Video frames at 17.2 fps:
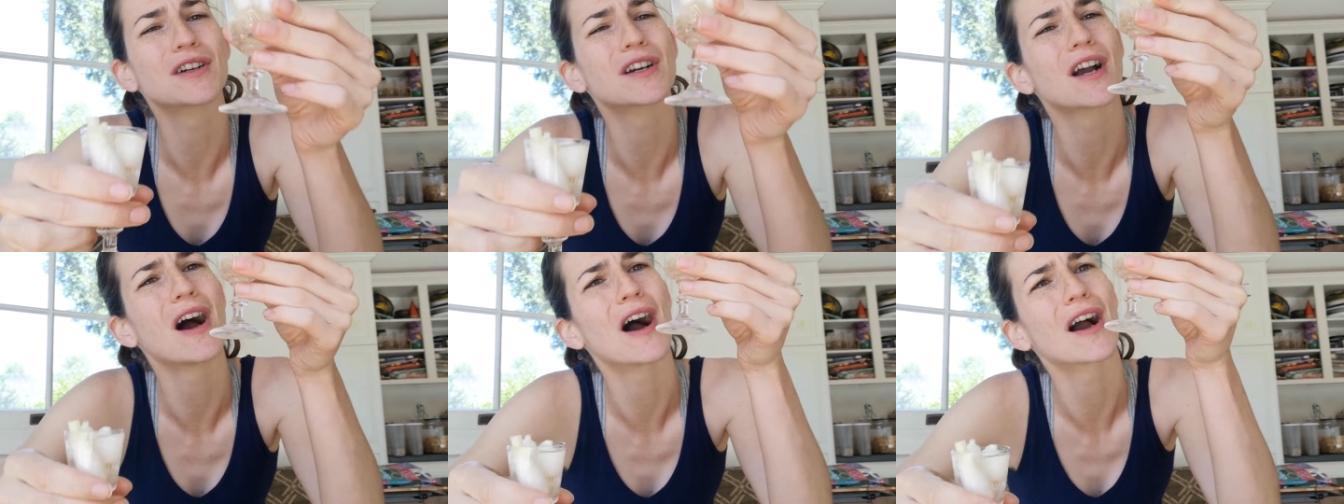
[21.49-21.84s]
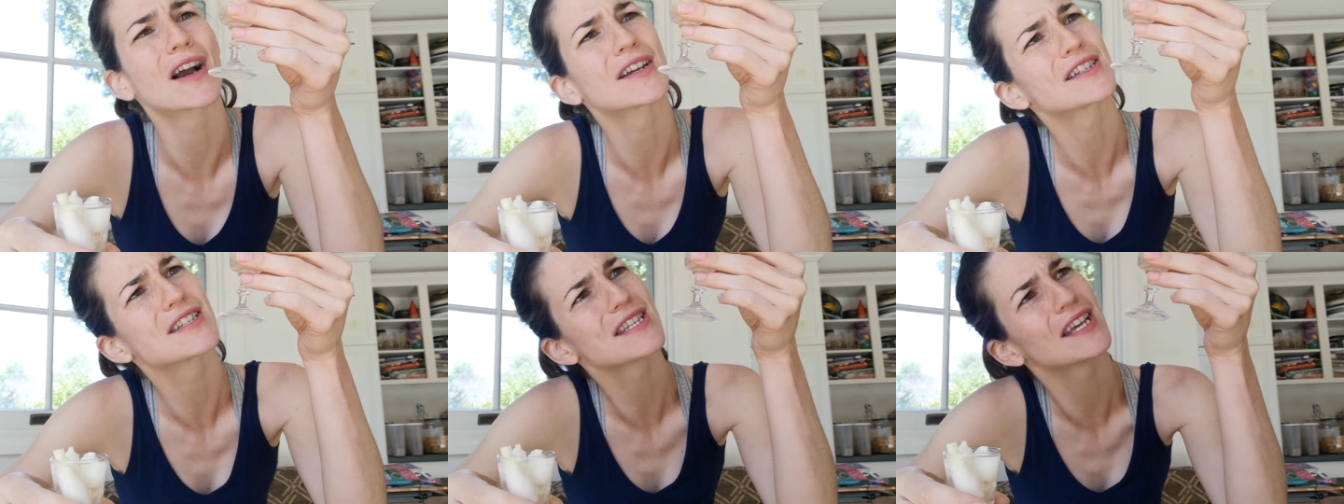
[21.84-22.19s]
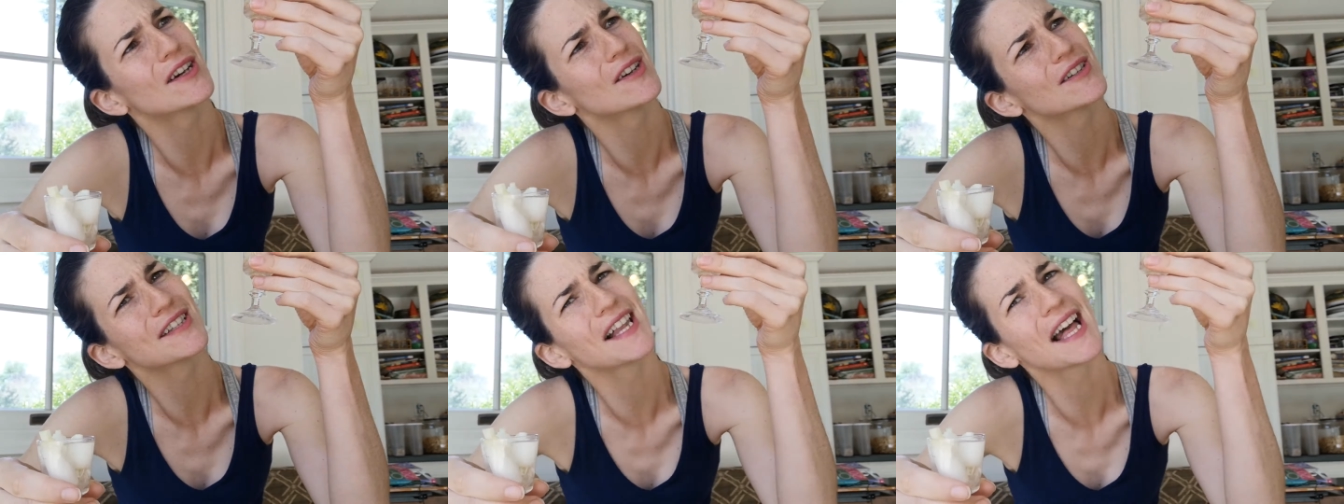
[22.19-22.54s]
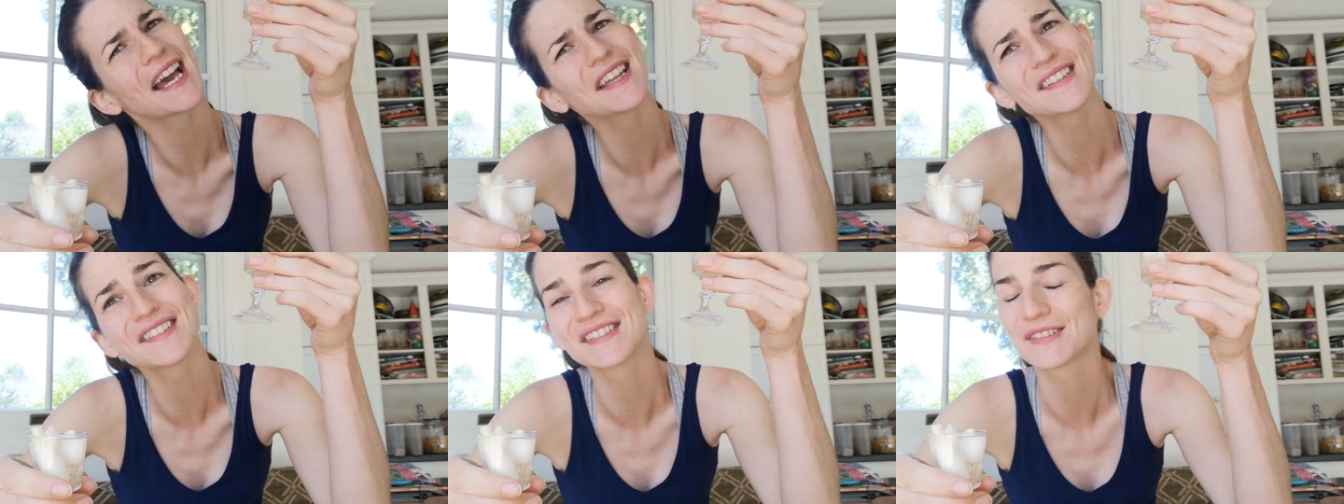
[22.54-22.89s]
cocktail
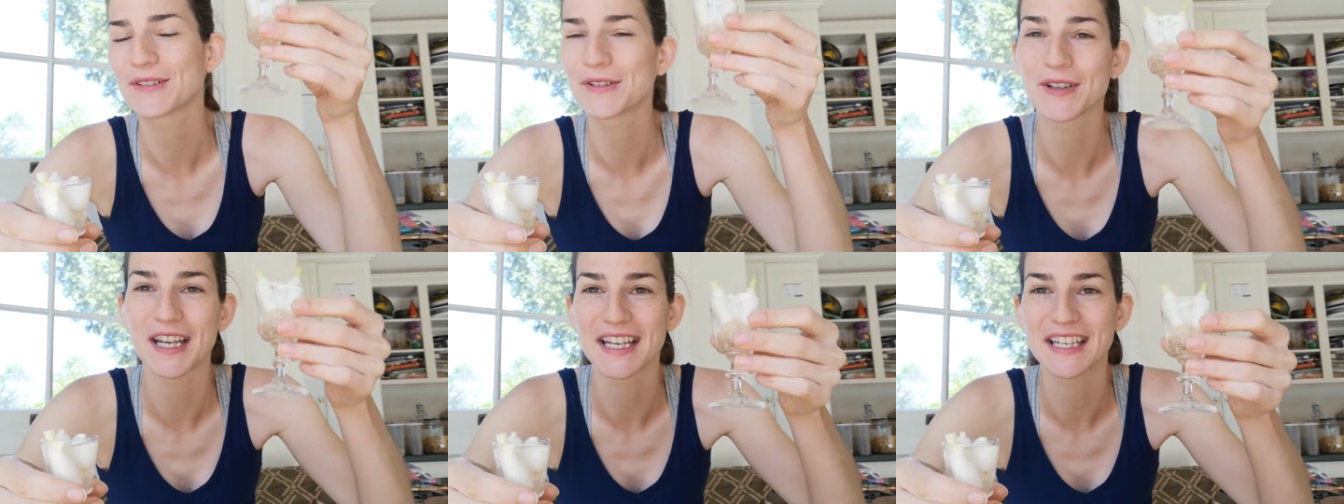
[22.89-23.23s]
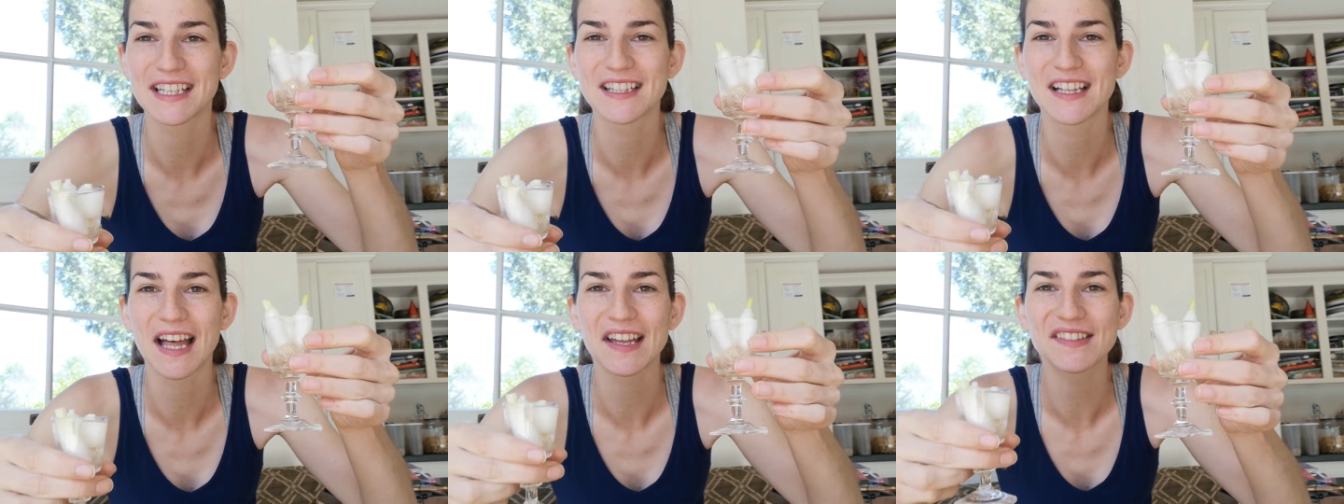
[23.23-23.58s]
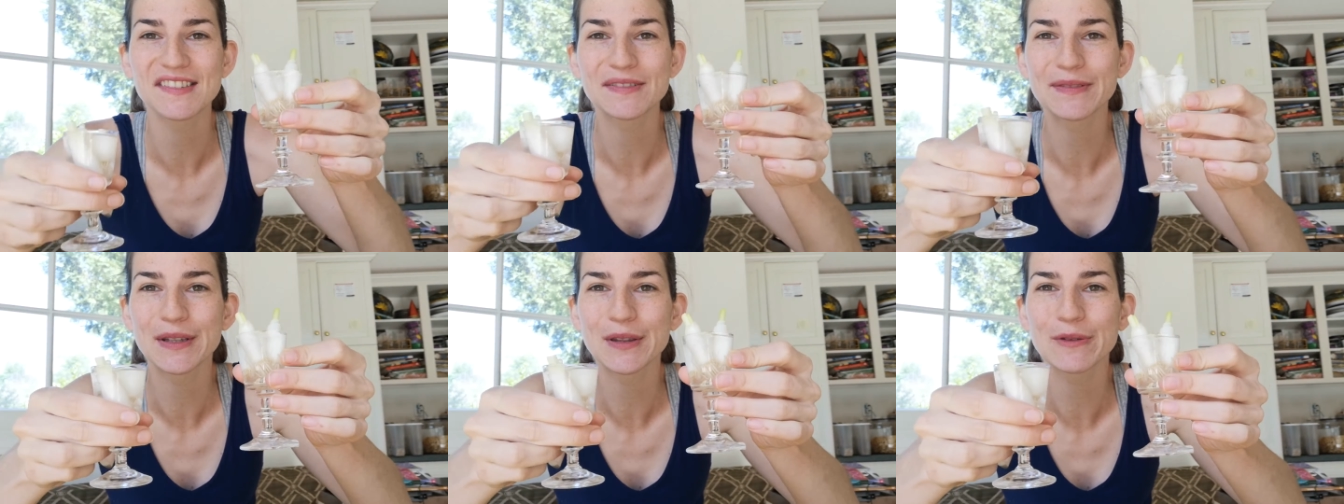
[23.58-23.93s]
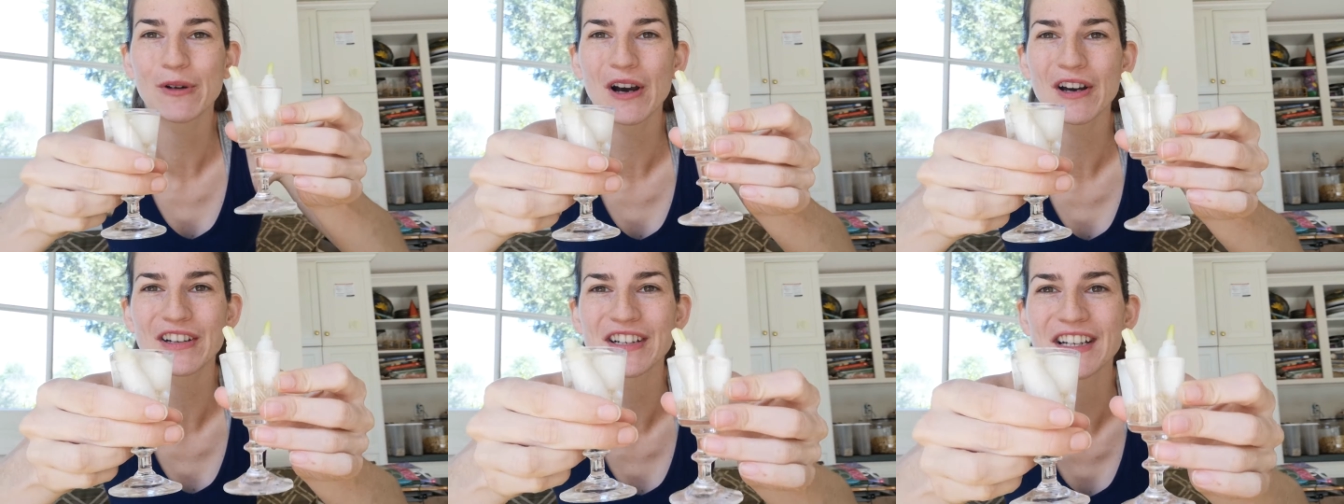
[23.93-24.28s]
glass or any glass with
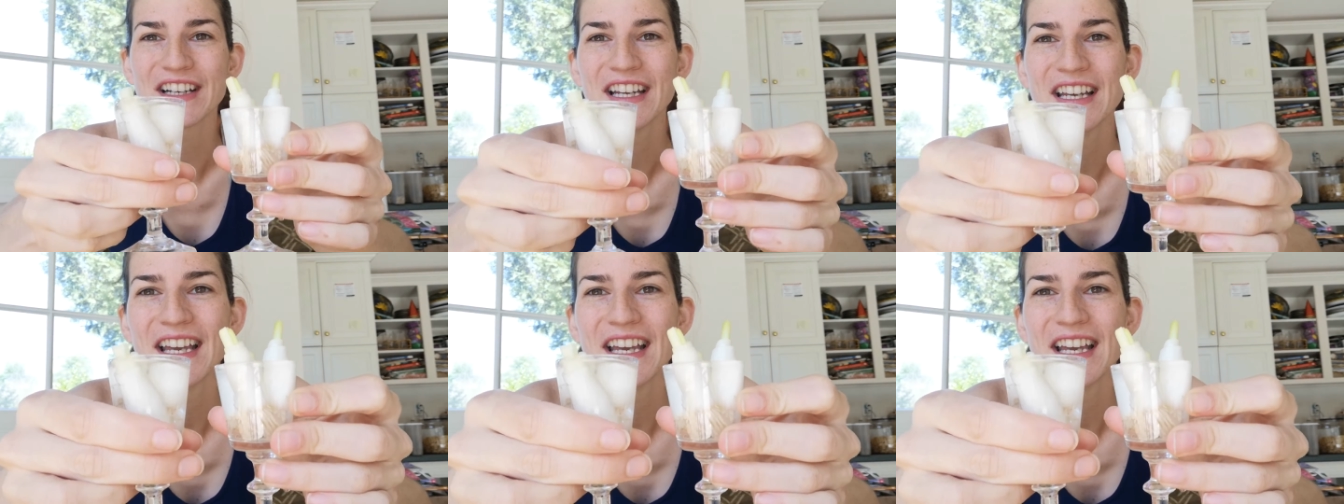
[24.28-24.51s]
water,